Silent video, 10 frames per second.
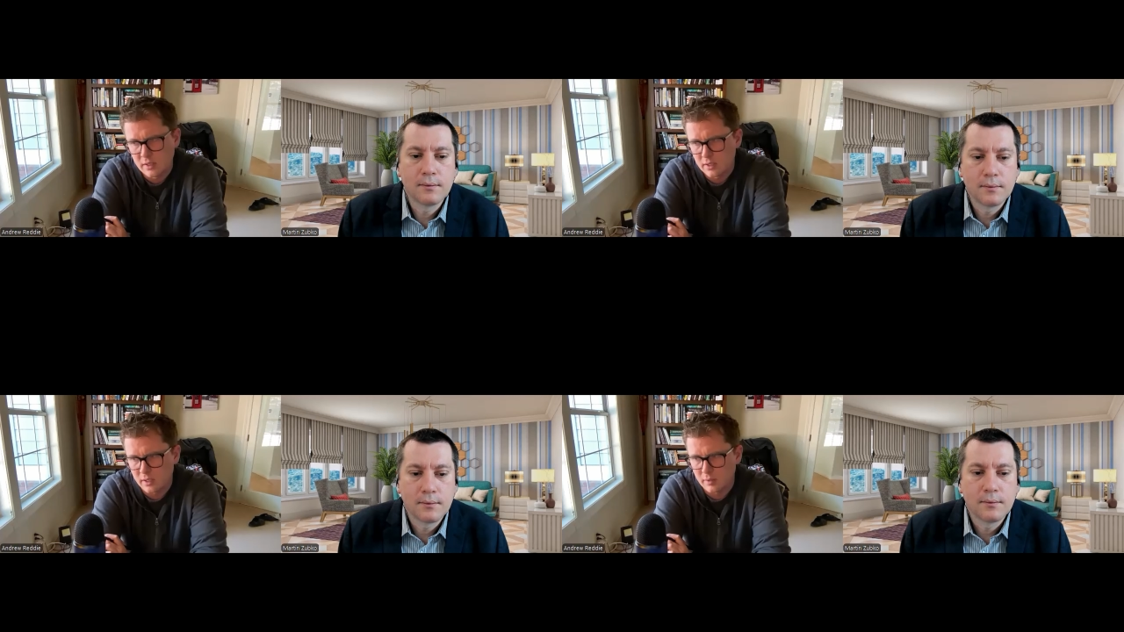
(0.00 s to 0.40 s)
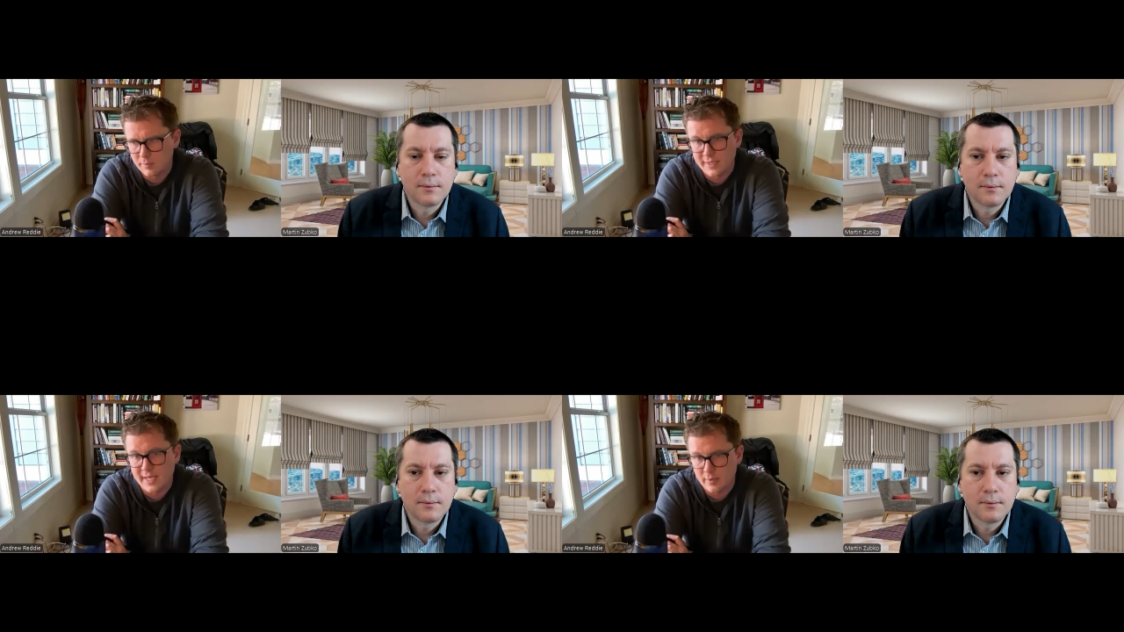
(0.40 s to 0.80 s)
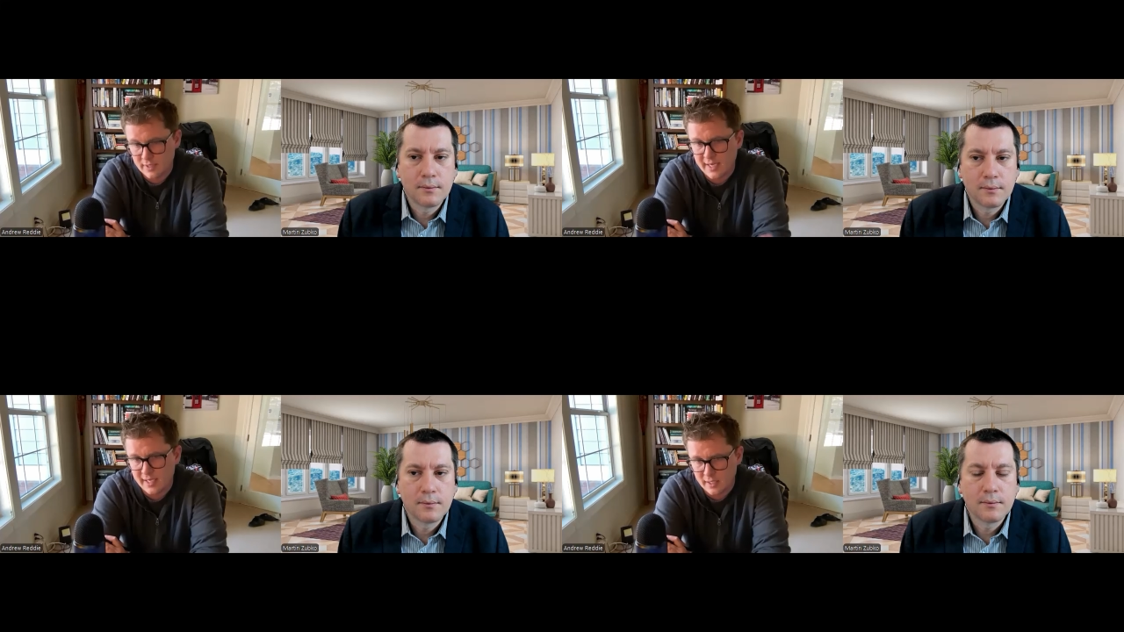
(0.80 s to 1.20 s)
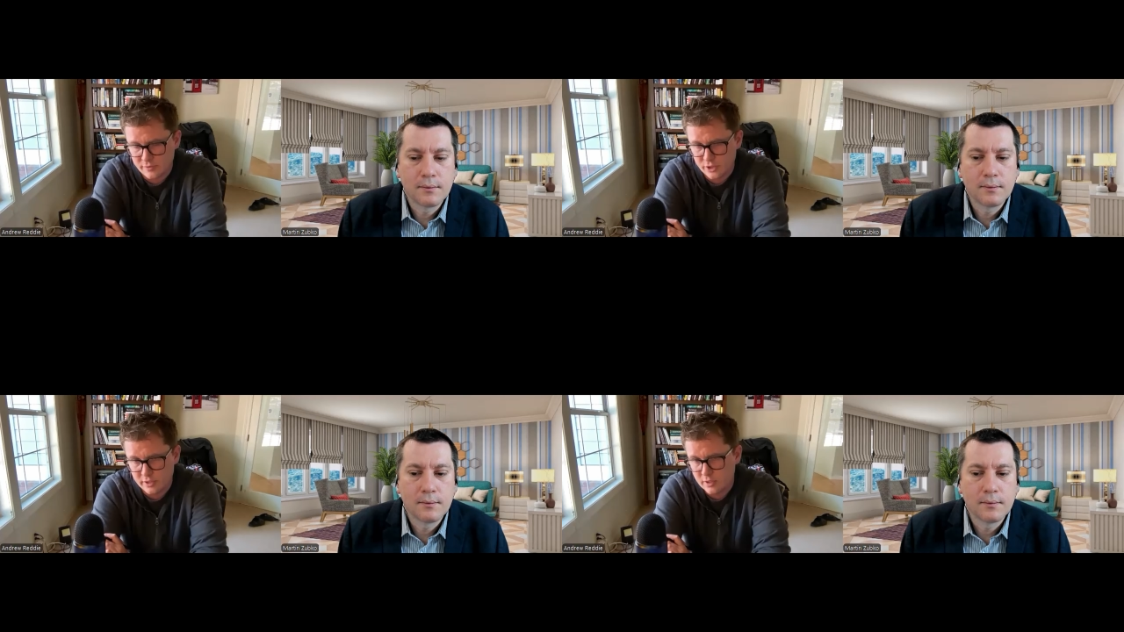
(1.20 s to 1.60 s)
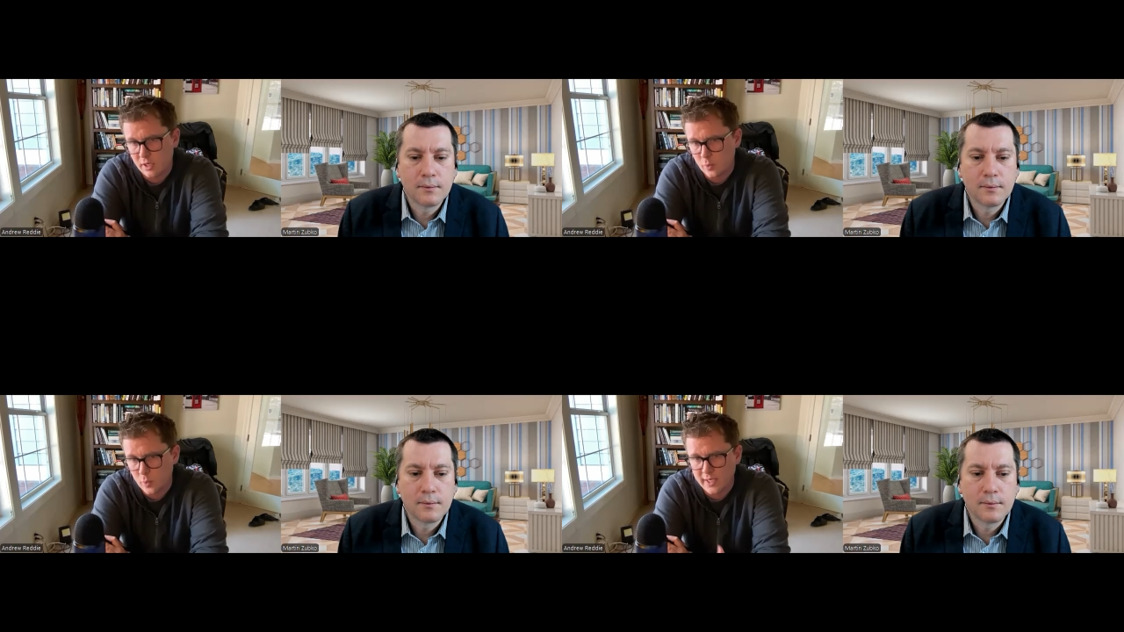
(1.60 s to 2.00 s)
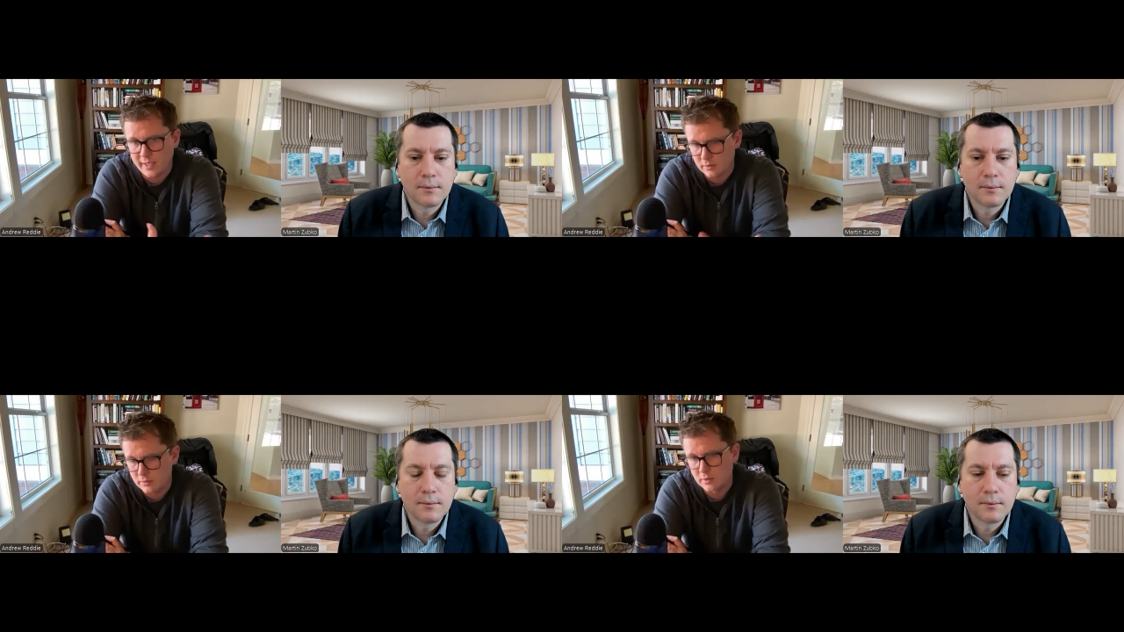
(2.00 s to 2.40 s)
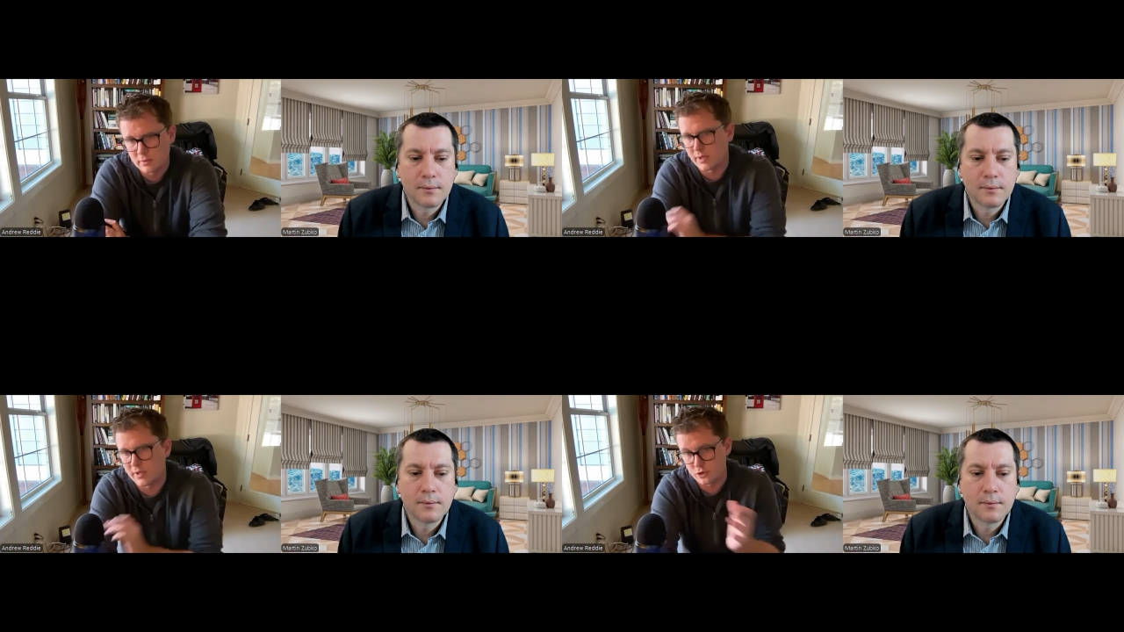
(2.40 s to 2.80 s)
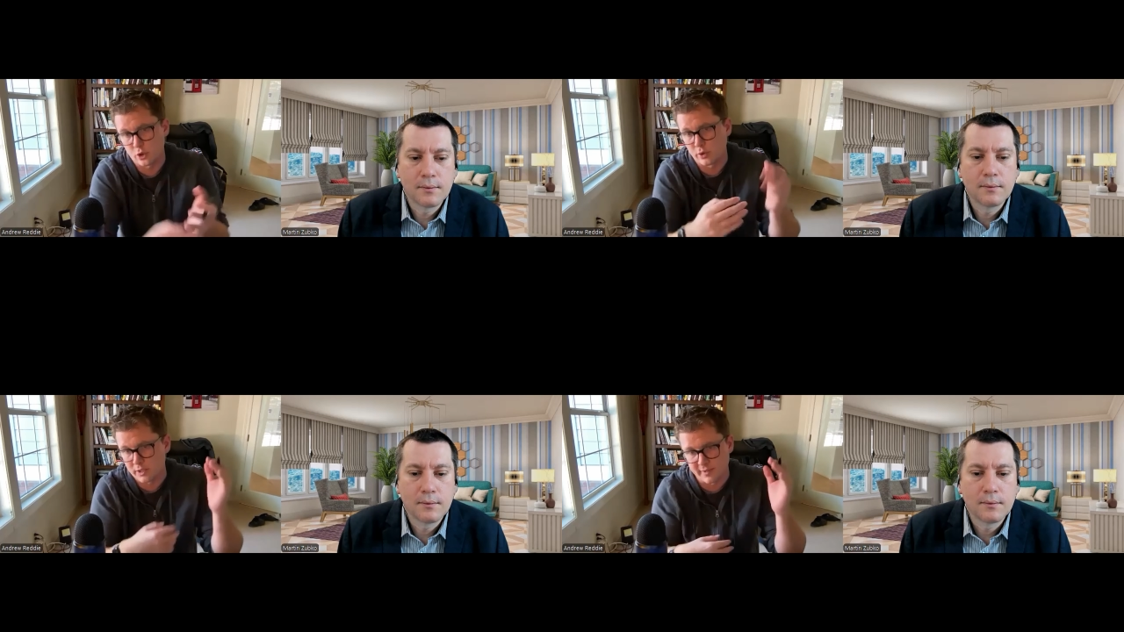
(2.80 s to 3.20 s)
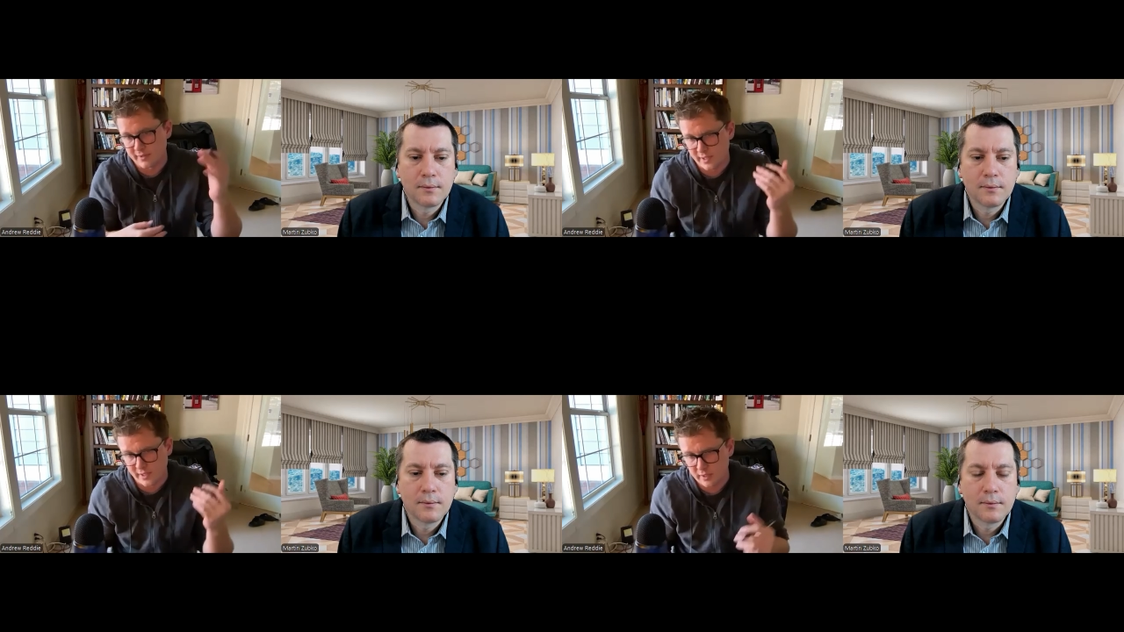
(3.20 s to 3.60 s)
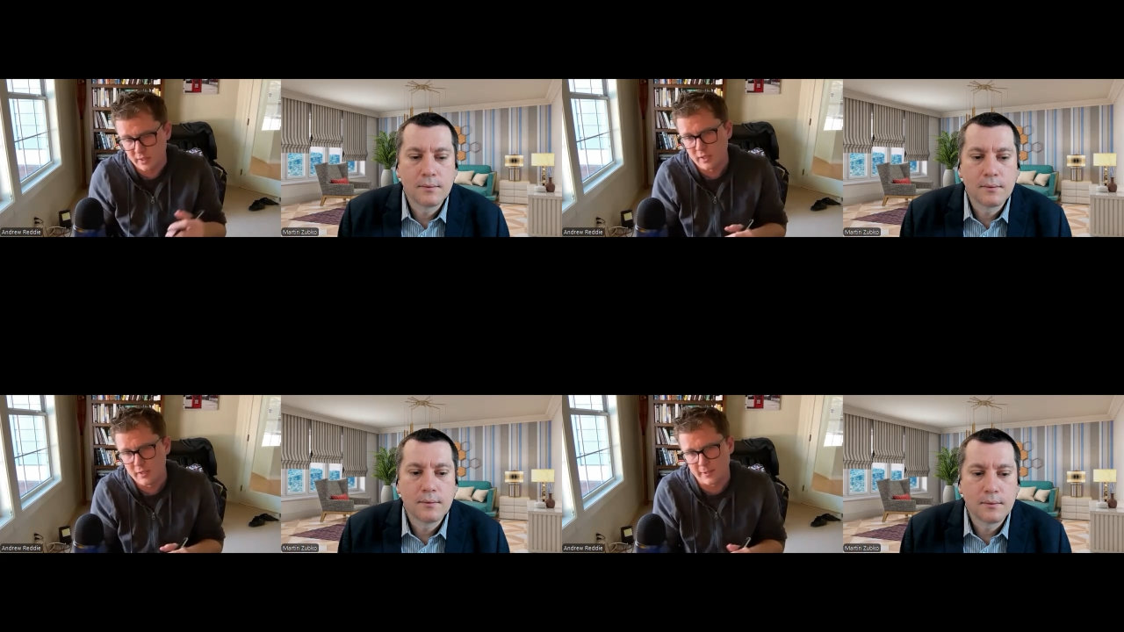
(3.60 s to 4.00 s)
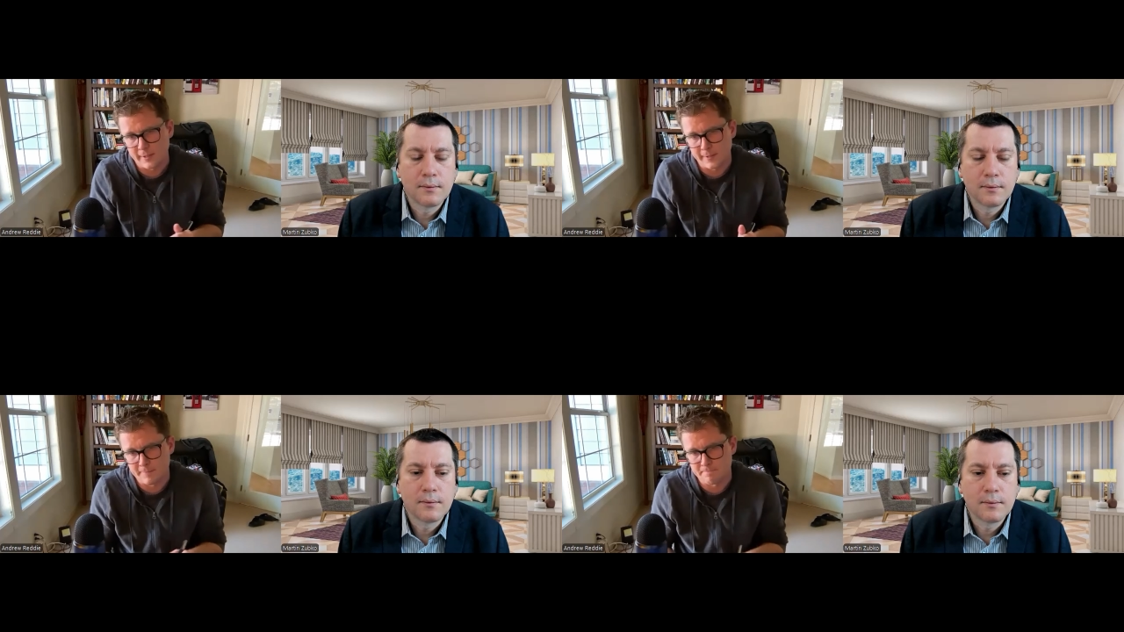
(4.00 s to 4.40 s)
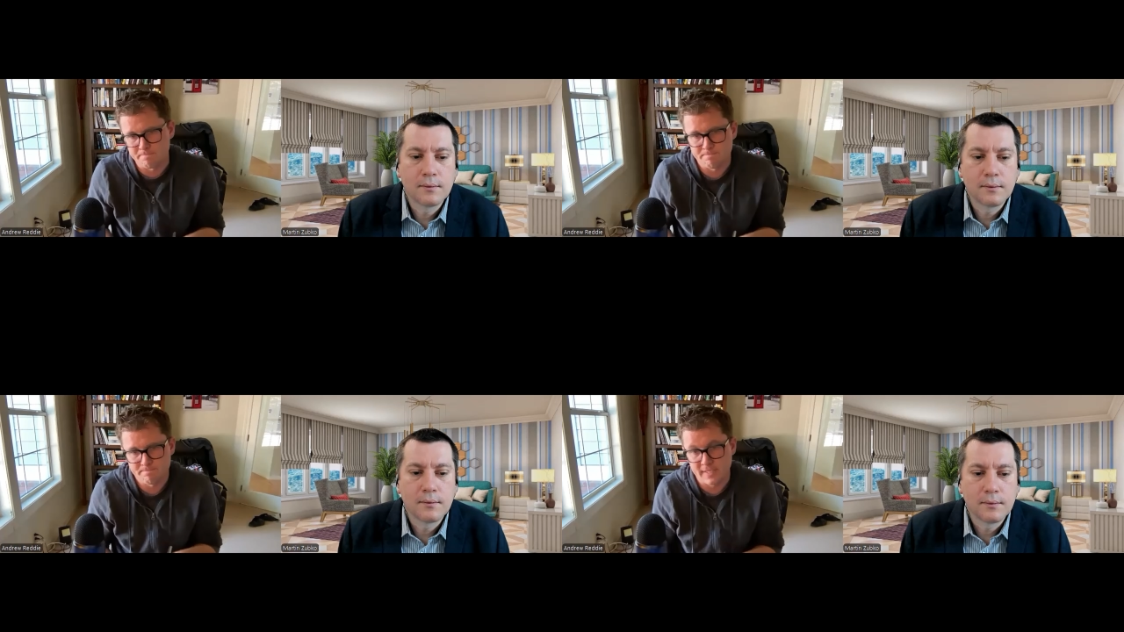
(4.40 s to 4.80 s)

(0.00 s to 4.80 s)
Speaker 1: Uh, but now the INF treaty's gone away, right? There's no limit there. Um, and